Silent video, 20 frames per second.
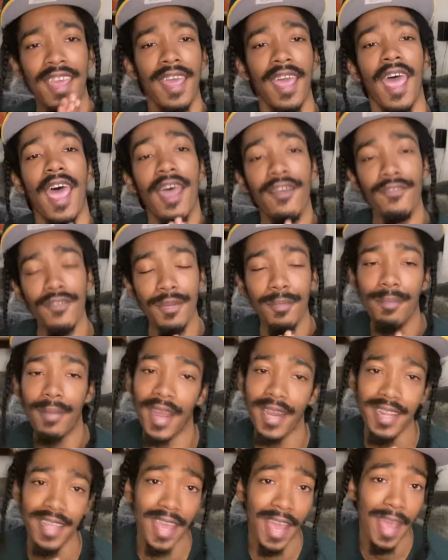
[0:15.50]

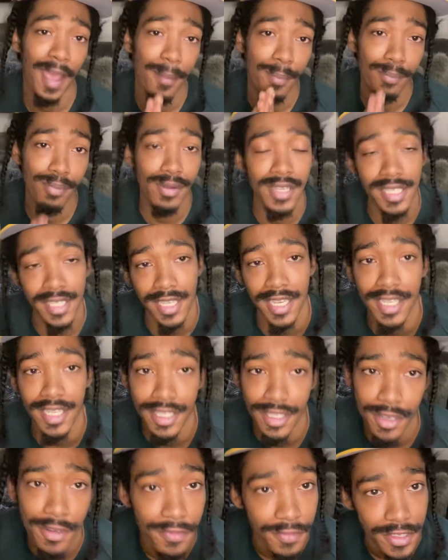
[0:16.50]
Everybody, I
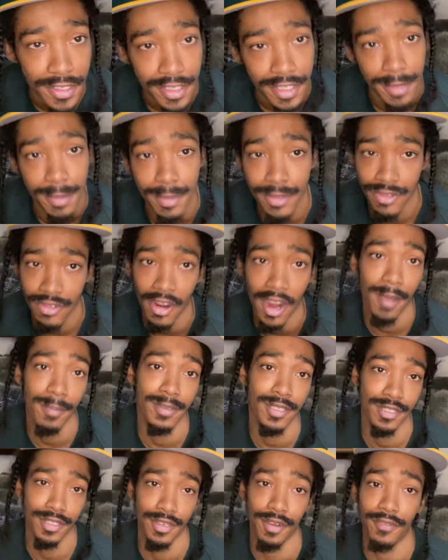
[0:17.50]
appreciate you for
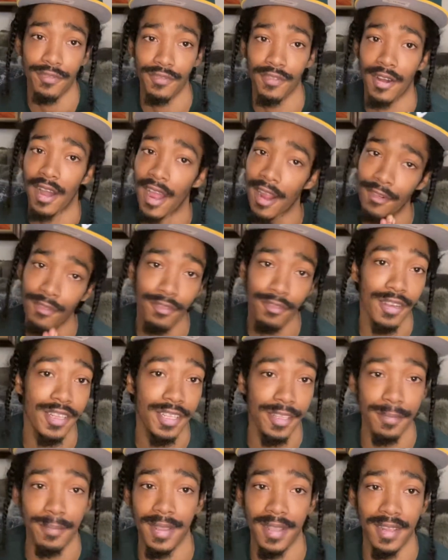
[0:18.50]
subscribing so far. I
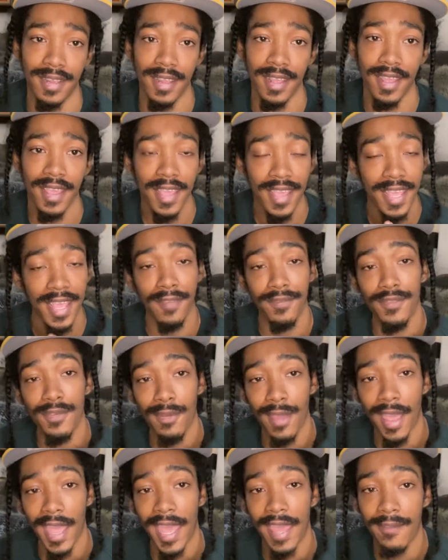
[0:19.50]
really mean it. If
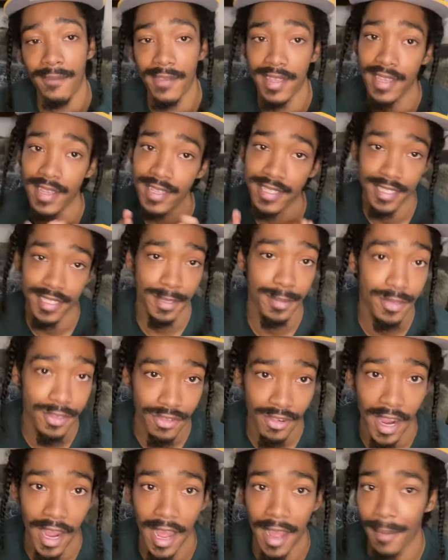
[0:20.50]
you haven't
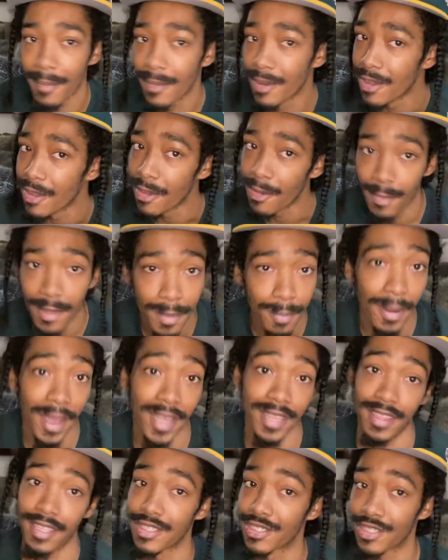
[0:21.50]
subscribed, we
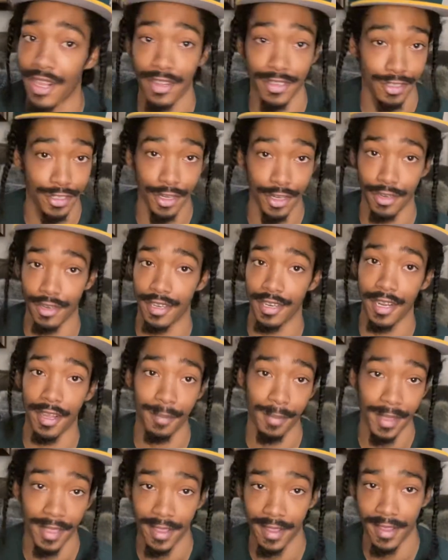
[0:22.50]
about to start turning
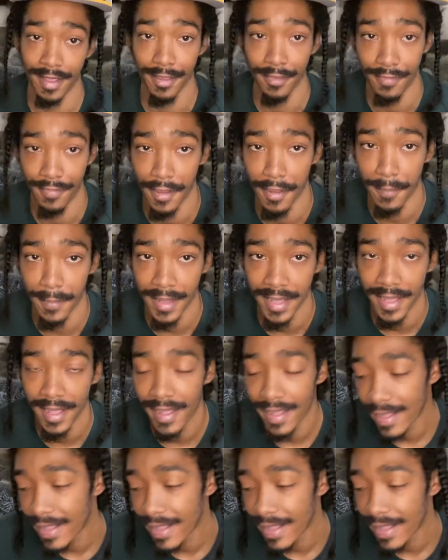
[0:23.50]
up here, you feel me?